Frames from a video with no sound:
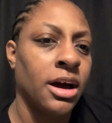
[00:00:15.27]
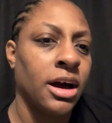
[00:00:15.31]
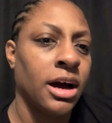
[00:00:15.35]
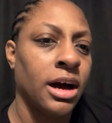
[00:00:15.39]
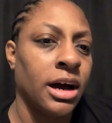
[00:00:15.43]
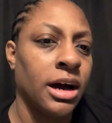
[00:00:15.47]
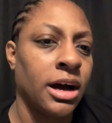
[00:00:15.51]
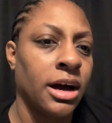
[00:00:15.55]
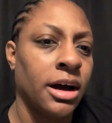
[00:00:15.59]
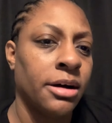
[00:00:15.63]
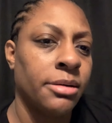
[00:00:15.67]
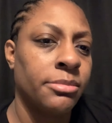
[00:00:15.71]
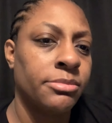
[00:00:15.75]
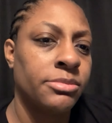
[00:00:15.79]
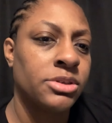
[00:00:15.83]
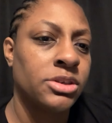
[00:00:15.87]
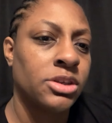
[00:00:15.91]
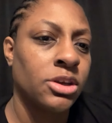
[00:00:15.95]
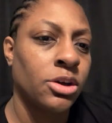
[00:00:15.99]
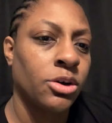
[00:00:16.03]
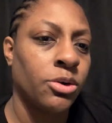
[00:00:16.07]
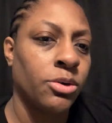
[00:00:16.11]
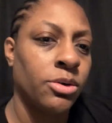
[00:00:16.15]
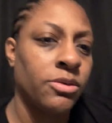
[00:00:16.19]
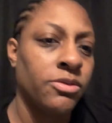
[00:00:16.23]

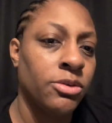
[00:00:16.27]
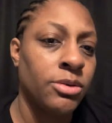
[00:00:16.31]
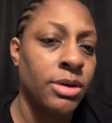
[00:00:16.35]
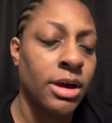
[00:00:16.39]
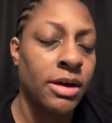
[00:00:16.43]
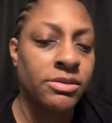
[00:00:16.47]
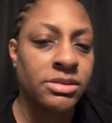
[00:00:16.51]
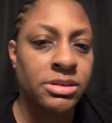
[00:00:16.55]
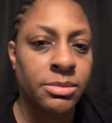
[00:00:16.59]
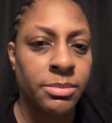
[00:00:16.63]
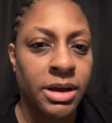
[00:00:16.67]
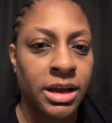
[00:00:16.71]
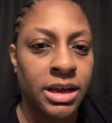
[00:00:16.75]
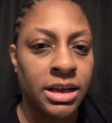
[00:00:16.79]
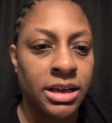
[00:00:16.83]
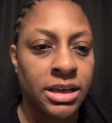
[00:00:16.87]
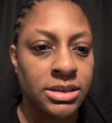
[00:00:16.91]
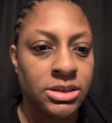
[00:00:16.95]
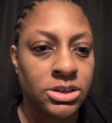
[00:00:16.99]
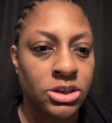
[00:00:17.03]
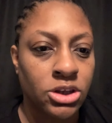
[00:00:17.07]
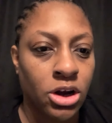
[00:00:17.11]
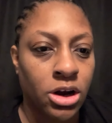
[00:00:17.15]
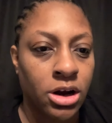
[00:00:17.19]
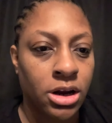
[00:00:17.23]
If you have somebody to get
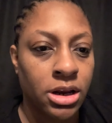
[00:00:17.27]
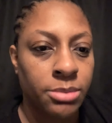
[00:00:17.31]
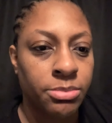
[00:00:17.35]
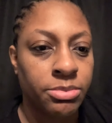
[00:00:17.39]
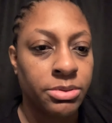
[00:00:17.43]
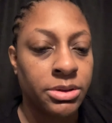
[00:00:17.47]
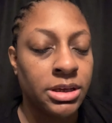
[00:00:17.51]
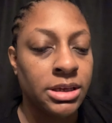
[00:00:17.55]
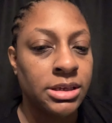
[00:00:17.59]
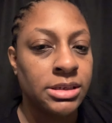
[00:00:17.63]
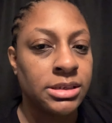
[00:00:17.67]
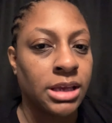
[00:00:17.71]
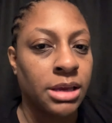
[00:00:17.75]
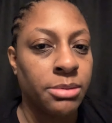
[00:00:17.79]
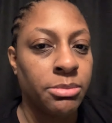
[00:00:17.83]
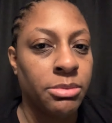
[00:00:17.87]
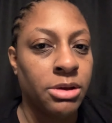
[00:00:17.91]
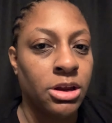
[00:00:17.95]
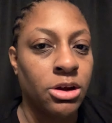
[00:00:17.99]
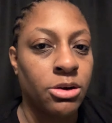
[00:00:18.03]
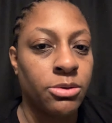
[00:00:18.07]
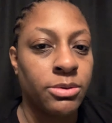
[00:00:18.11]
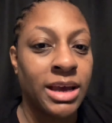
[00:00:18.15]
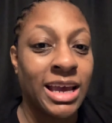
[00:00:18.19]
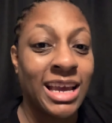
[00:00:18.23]
started, please let me
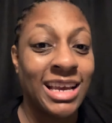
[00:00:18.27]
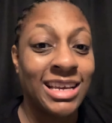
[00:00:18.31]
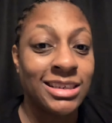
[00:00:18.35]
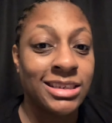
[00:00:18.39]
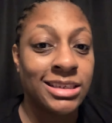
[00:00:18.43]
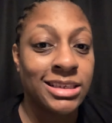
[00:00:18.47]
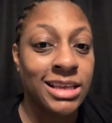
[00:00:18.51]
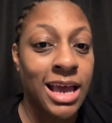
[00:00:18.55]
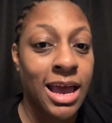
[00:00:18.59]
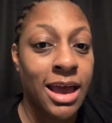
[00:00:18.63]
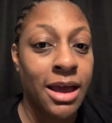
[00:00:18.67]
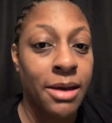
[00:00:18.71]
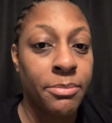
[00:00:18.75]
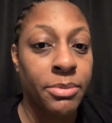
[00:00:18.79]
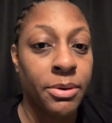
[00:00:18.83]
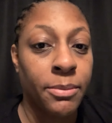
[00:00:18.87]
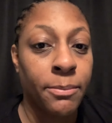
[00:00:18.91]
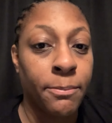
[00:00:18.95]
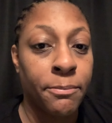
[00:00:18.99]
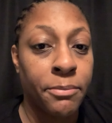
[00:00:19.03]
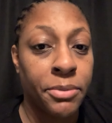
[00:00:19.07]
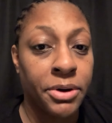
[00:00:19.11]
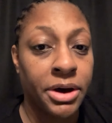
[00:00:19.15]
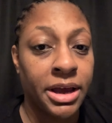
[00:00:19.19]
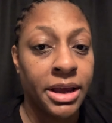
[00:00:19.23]
know ASAP,
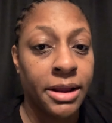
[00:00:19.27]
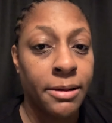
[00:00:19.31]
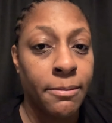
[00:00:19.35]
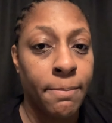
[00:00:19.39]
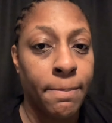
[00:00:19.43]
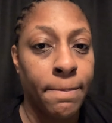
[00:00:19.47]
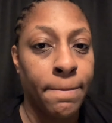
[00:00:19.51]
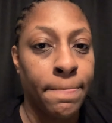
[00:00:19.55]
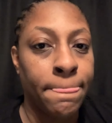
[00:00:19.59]
but